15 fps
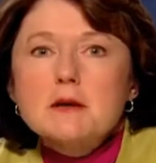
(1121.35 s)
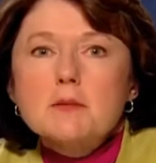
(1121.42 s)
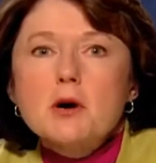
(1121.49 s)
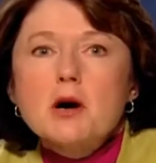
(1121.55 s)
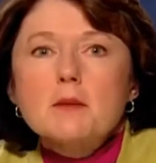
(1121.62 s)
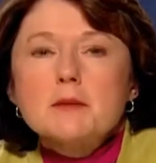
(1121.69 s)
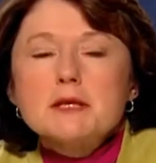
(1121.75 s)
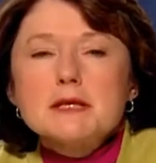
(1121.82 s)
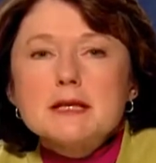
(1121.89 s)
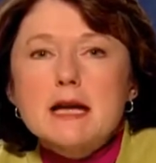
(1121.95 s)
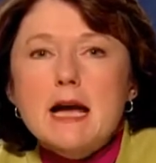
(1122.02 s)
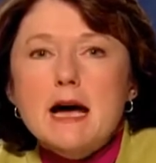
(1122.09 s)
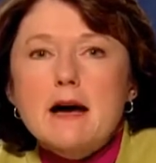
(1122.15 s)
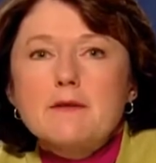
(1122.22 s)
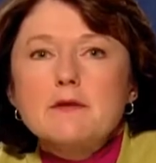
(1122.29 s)
department
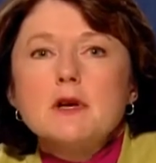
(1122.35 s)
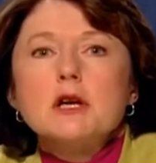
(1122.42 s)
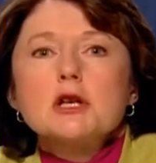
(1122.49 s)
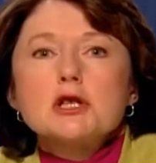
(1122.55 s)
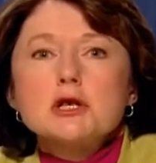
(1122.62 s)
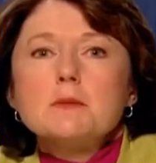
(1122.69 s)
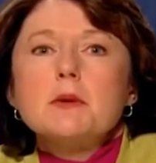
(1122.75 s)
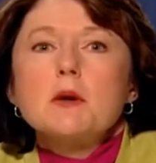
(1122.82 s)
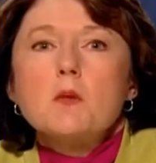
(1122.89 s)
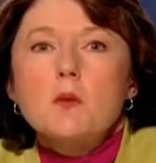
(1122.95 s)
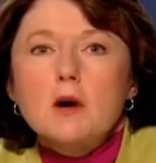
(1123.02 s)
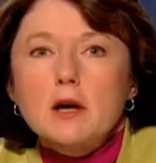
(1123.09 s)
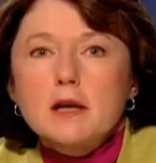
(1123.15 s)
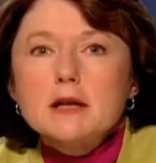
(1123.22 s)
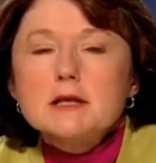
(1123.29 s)
staff should be
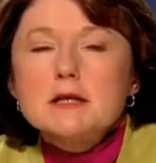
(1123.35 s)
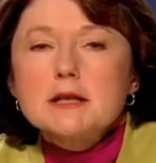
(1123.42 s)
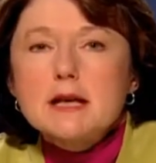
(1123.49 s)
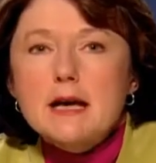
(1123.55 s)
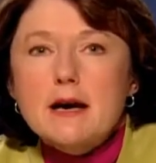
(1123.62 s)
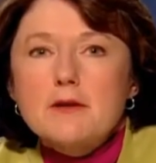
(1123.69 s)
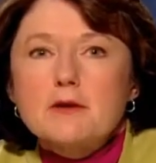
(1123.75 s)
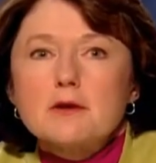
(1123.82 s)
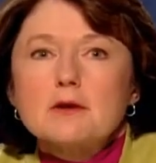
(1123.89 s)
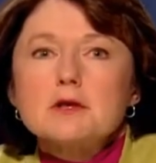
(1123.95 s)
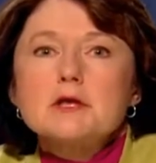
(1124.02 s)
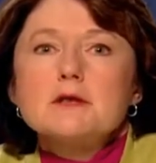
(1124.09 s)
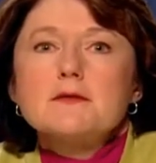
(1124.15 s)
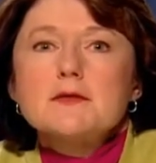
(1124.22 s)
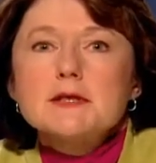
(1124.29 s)
working together
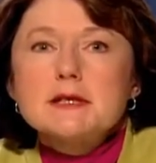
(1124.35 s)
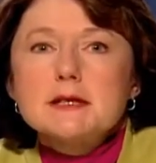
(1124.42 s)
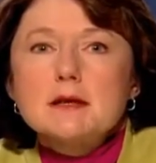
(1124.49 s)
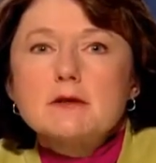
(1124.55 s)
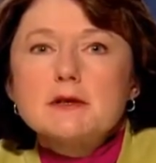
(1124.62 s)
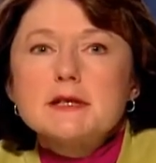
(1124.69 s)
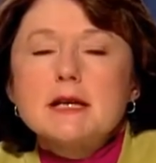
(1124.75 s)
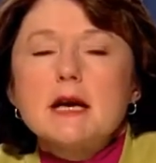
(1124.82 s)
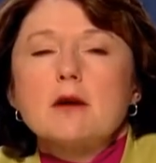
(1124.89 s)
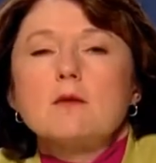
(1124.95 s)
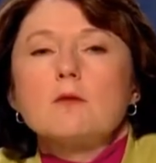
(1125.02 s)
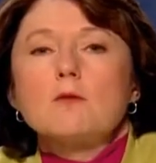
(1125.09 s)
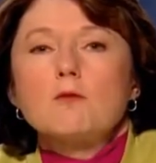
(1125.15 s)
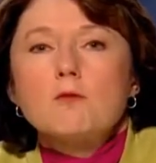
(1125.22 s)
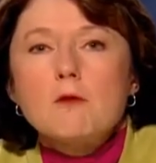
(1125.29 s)
to facilitate
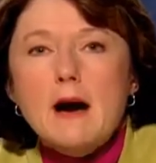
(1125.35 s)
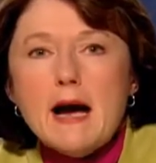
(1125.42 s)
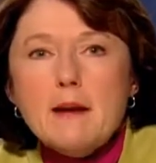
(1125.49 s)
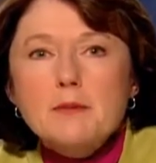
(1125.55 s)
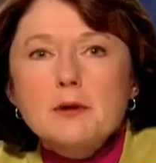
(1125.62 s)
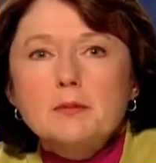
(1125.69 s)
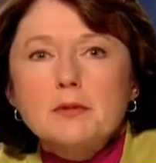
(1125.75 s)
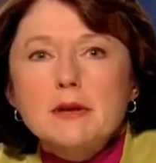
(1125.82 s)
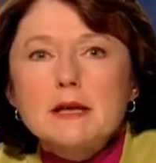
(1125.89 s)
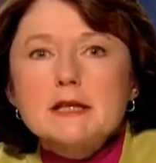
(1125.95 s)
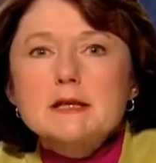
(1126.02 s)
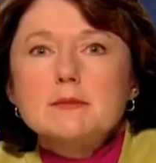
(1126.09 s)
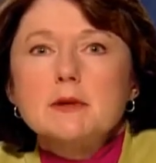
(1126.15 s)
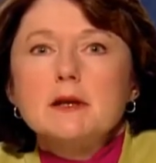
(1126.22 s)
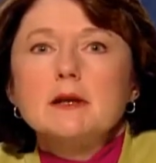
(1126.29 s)
rapid
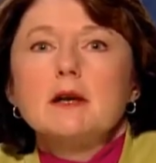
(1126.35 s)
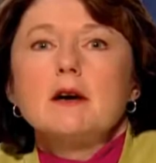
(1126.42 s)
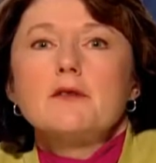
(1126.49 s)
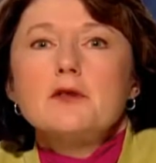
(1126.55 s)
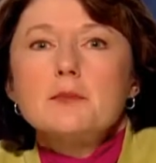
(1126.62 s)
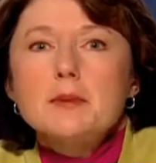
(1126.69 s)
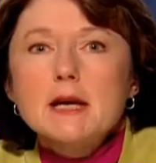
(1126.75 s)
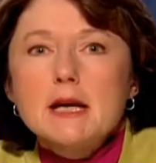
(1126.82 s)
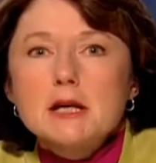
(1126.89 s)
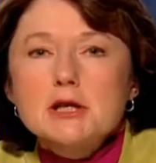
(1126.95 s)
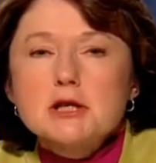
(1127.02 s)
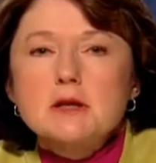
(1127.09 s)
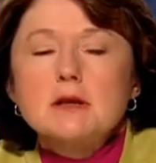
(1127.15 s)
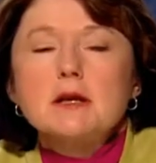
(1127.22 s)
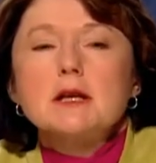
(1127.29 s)
placement of the
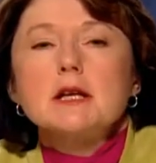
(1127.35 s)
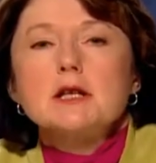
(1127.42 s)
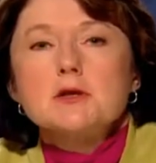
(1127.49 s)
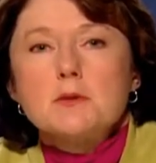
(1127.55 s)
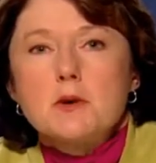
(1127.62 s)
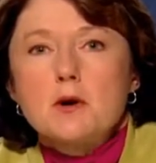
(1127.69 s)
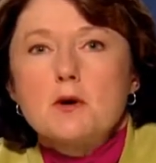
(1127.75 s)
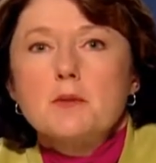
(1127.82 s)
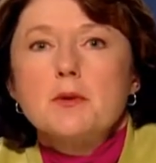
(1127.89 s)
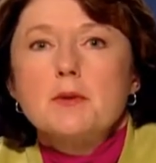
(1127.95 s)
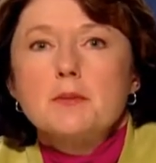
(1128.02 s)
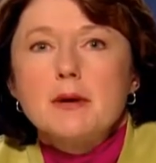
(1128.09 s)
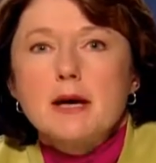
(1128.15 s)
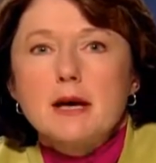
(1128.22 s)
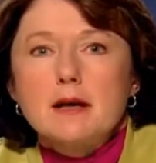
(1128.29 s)
patient into an
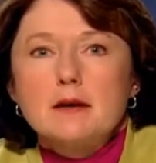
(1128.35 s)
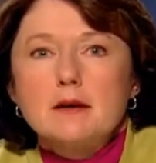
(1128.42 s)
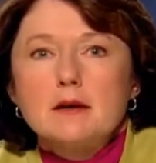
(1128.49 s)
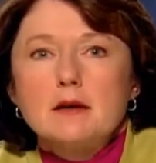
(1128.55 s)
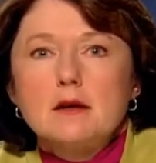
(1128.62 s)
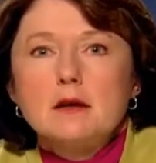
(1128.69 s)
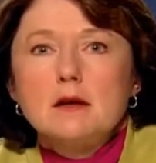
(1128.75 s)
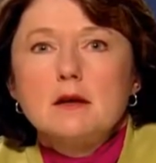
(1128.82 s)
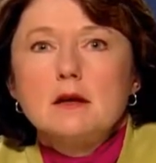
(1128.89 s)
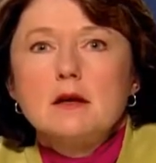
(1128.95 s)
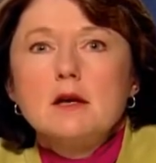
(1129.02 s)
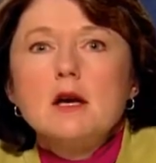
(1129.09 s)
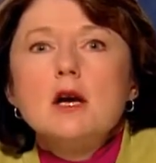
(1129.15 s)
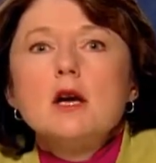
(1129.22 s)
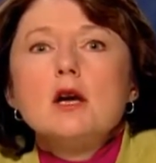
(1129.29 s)
open bed,
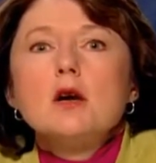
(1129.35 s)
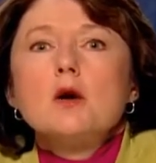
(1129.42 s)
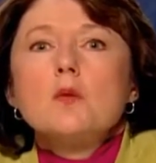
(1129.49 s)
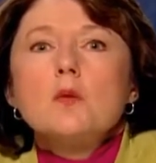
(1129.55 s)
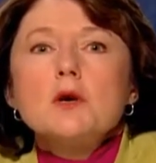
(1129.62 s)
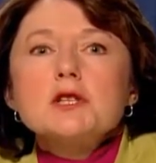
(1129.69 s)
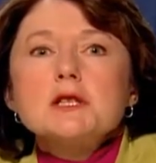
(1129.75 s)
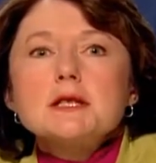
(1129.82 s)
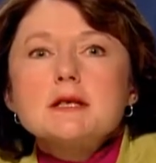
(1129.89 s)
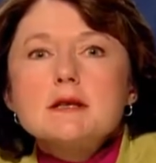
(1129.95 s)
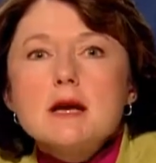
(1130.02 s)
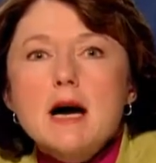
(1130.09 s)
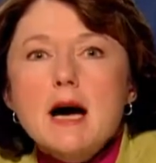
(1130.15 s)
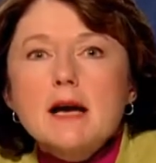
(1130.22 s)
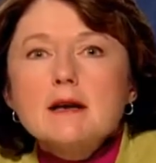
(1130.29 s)
which is
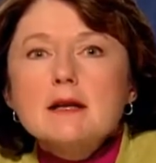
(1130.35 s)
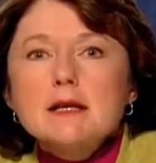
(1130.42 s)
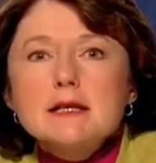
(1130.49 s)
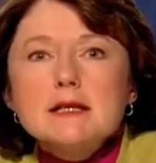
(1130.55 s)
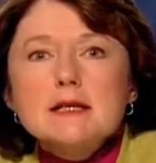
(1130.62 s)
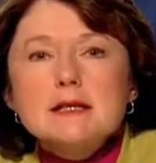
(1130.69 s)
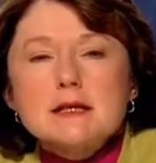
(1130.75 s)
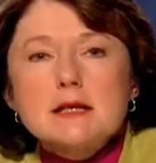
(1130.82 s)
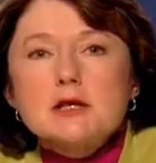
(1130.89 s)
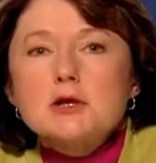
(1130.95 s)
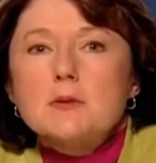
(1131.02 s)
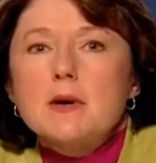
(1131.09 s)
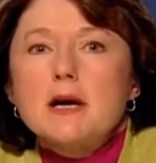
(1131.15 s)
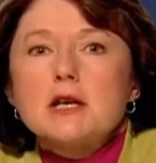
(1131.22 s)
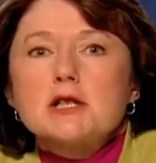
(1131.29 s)
not an easy
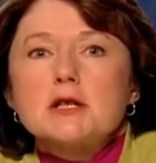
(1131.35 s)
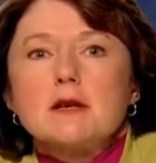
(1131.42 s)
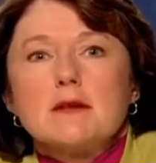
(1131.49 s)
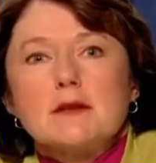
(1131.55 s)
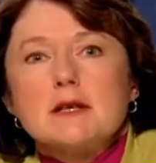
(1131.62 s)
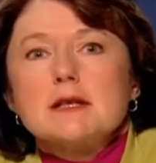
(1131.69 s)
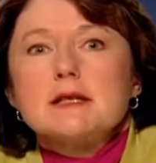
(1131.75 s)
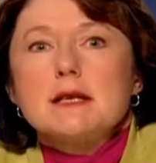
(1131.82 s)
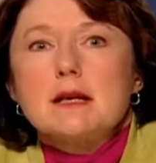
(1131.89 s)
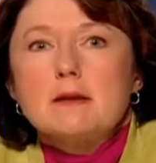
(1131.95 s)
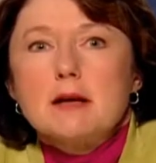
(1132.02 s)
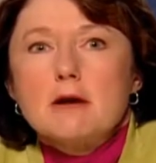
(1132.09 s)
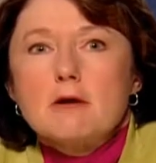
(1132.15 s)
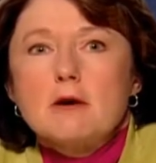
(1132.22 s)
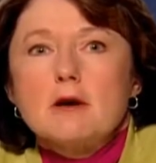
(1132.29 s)
situation in this
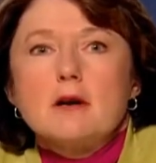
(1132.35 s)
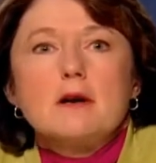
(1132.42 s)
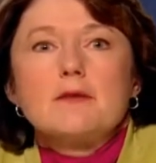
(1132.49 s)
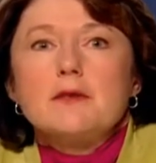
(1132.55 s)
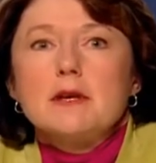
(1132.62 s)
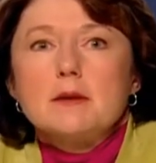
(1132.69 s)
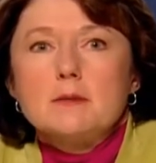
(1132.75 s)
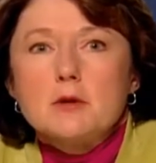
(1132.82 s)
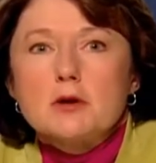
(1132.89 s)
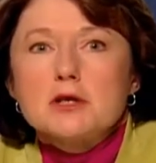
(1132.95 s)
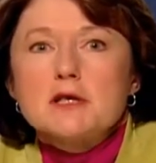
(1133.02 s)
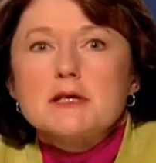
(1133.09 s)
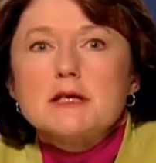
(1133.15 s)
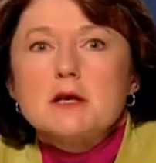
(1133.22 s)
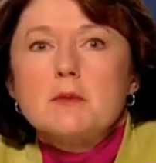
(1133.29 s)
era of
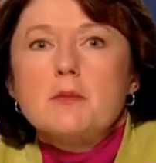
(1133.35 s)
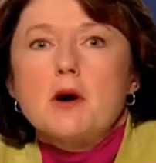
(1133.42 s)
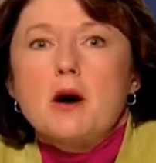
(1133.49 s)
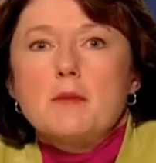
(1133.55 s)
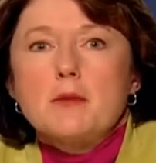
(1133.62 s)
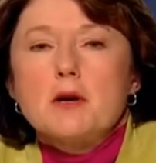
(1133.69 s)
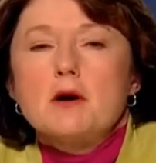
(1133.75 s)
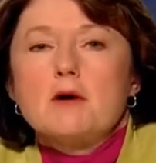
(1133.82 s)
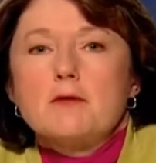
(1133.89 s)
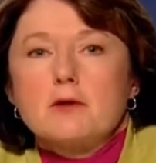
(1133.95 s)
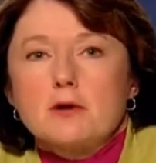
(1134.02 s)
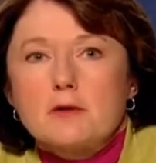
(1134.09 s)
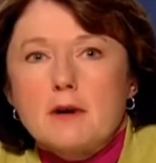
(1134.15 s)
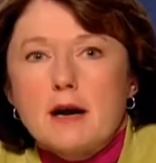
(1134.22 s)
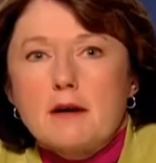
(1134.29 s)
emergency department
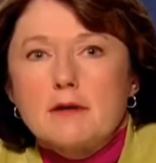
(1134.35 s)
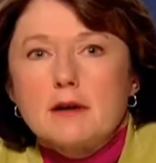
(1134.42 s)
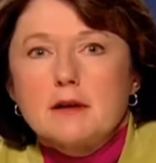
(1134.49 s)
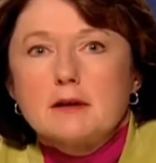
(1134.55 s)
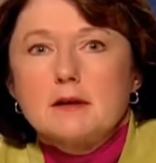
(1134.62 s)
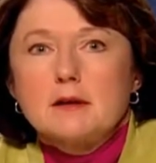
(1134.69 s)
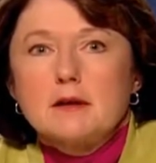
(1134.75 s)
overcrowding.